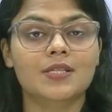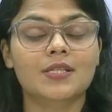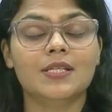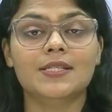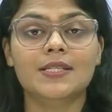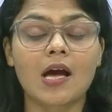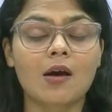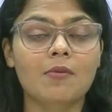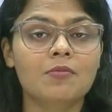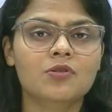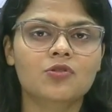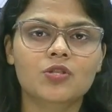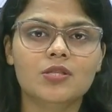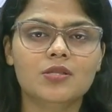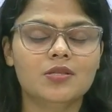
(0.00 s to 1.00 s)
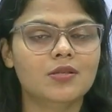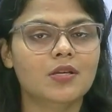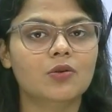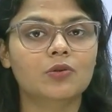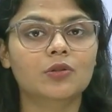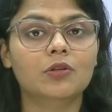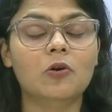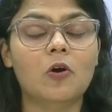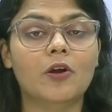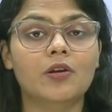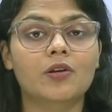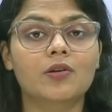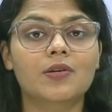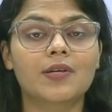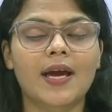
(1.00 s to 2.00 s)
This exam is just around the
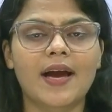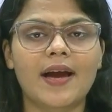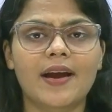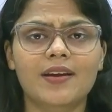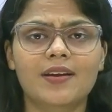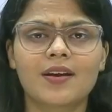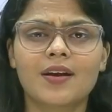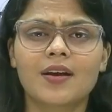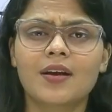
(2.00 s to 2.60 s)
corner, and